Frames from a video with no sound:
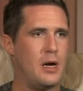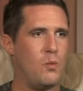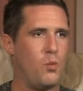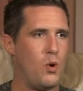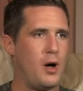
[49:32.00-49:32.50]

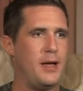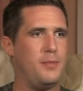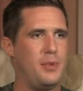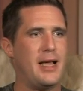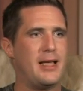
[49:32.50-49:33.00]
and why
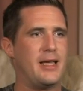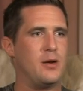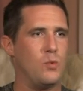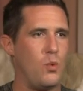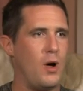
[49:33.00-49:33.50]
black
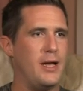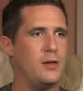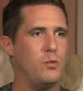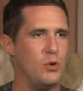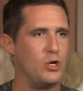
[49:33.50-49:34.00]
and
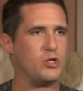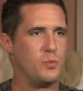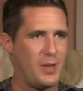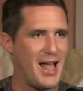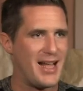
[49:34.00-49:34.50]
white
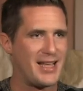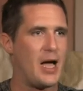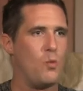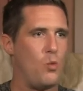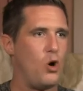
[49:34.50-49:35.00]
was
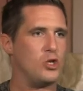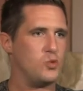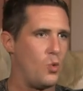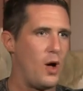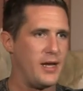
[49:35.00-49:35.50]
black and
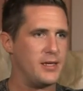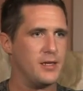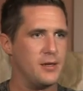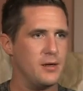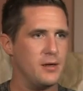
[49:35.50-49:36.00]
was white.